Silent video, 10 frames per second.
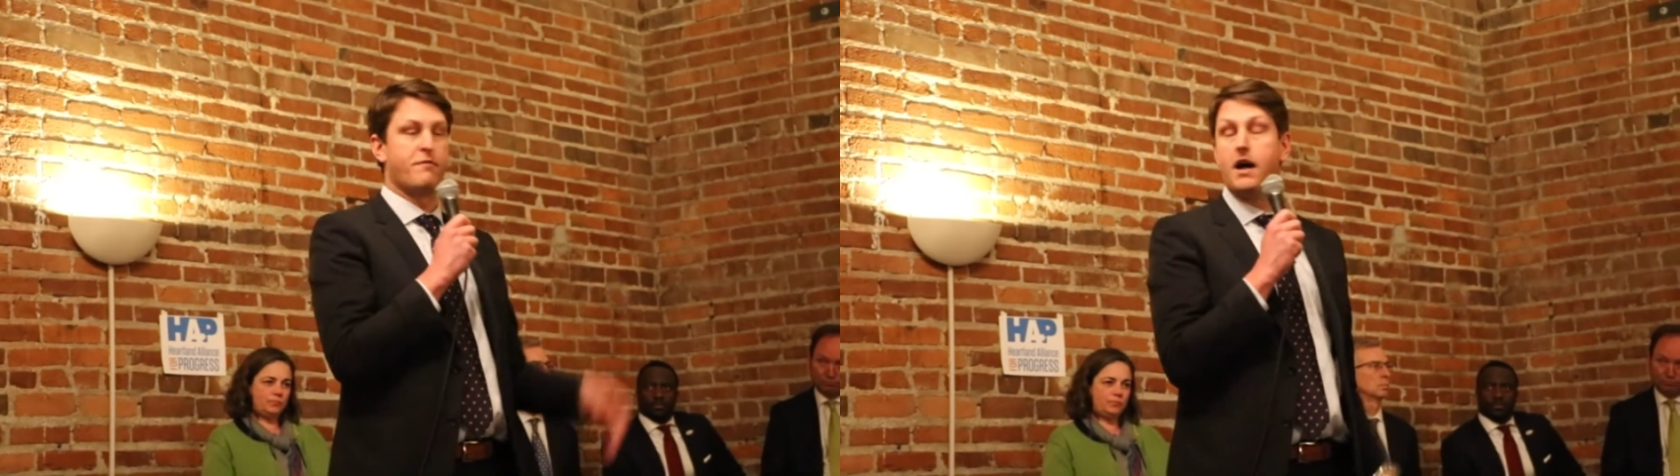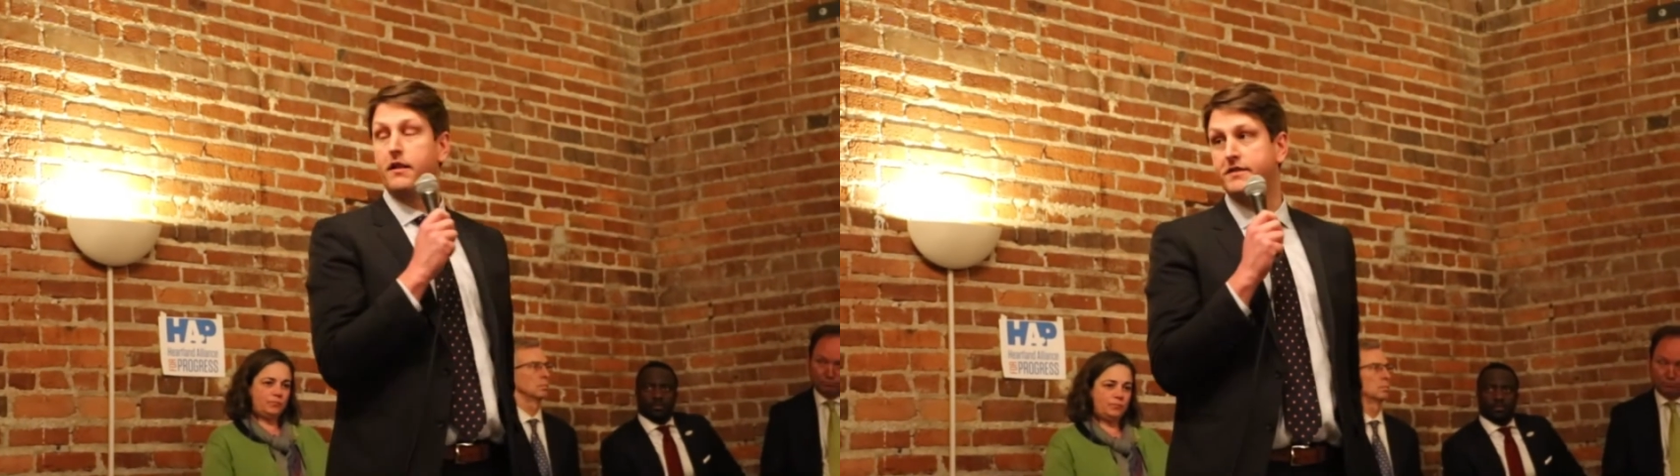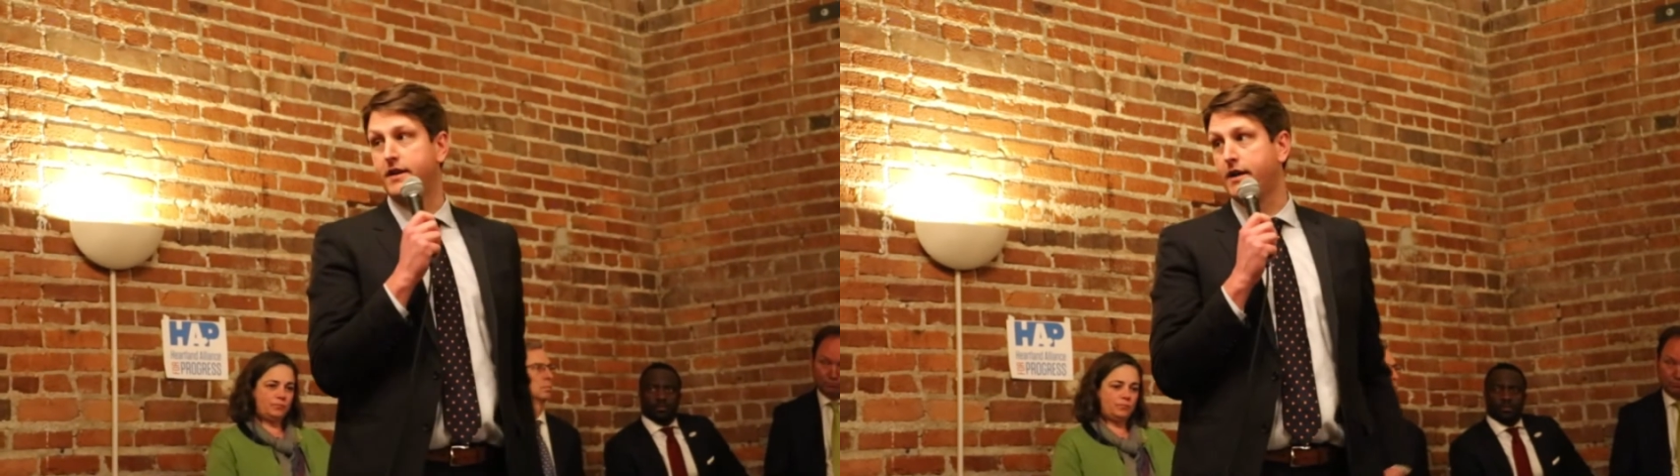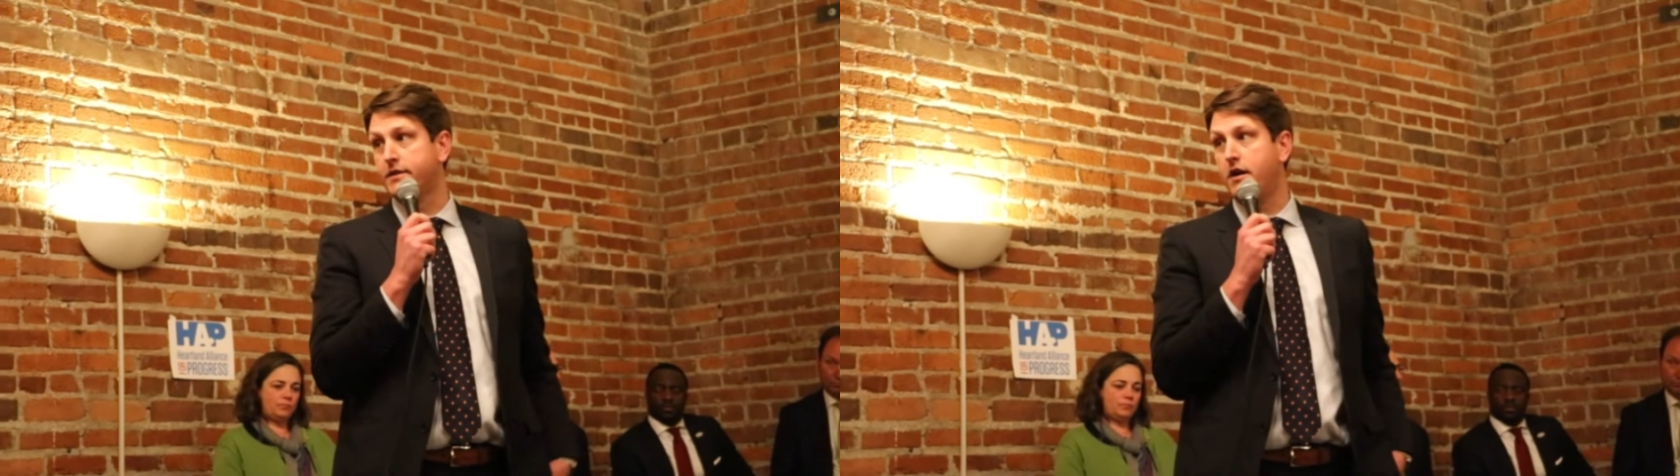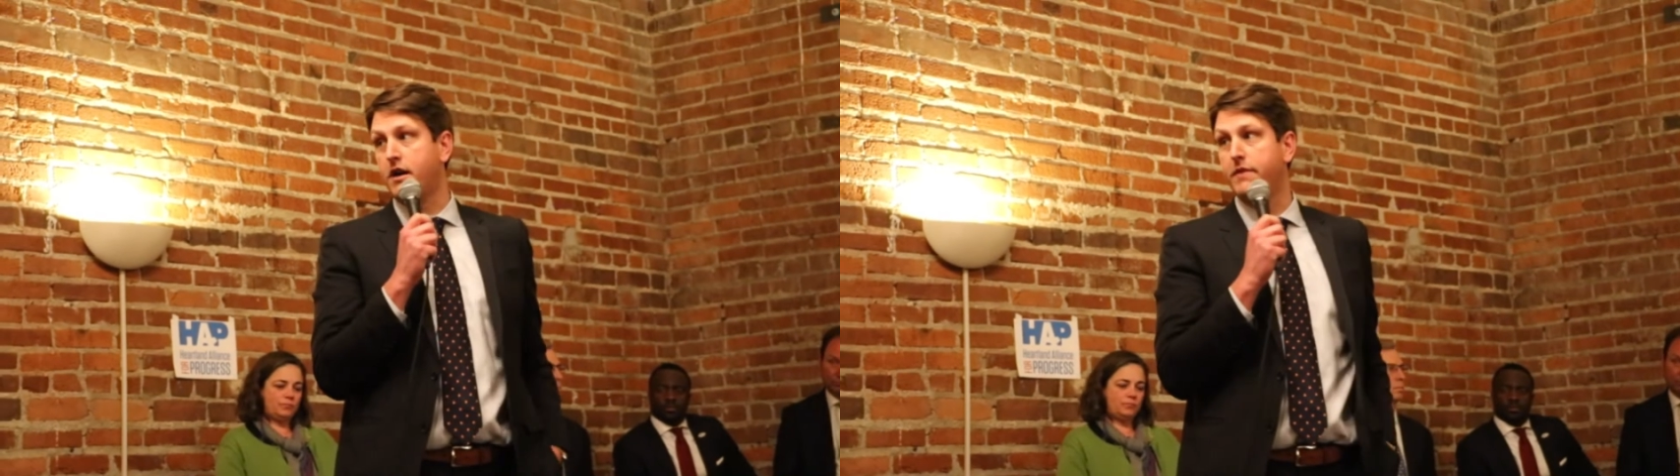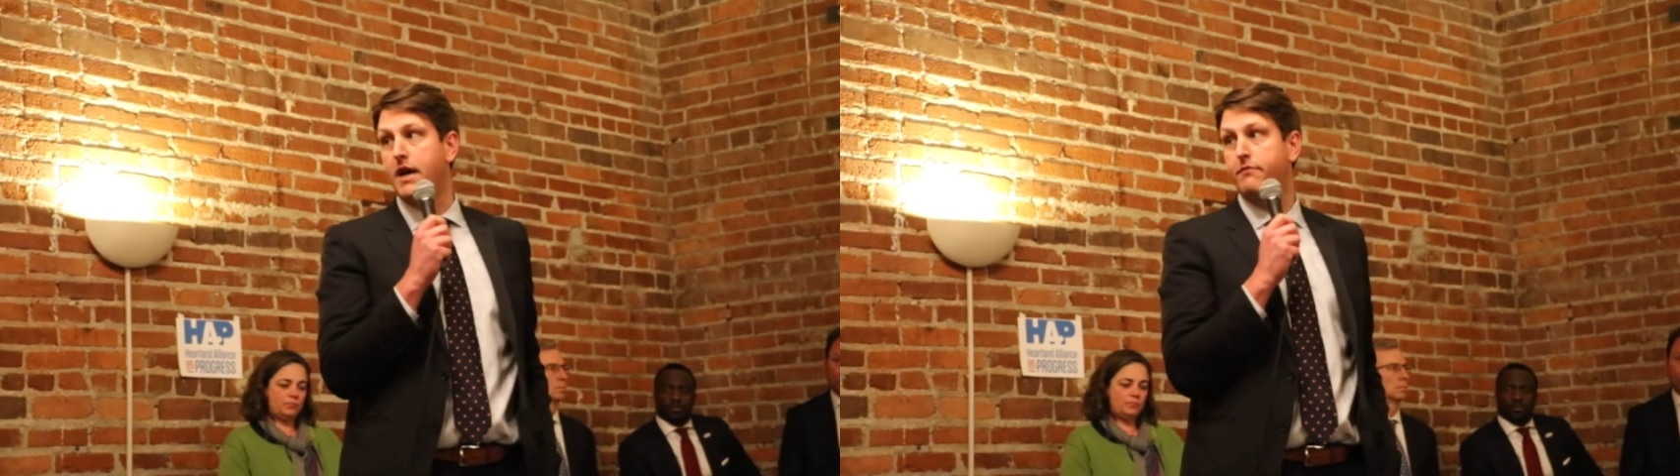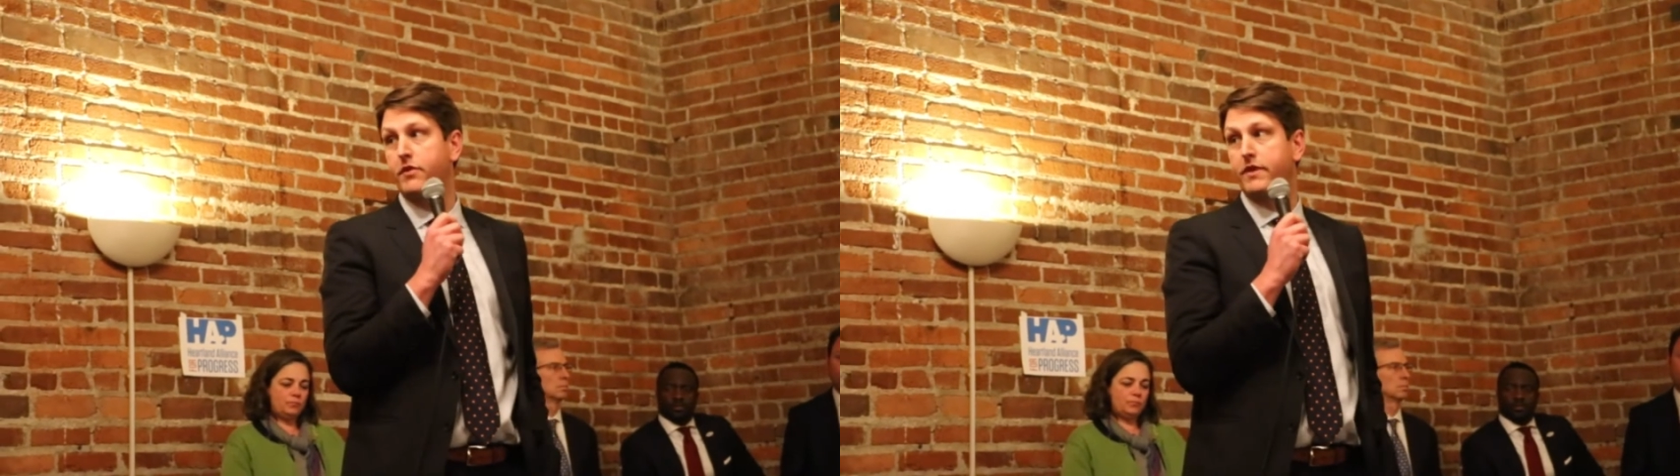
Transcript: of policy I could talk about,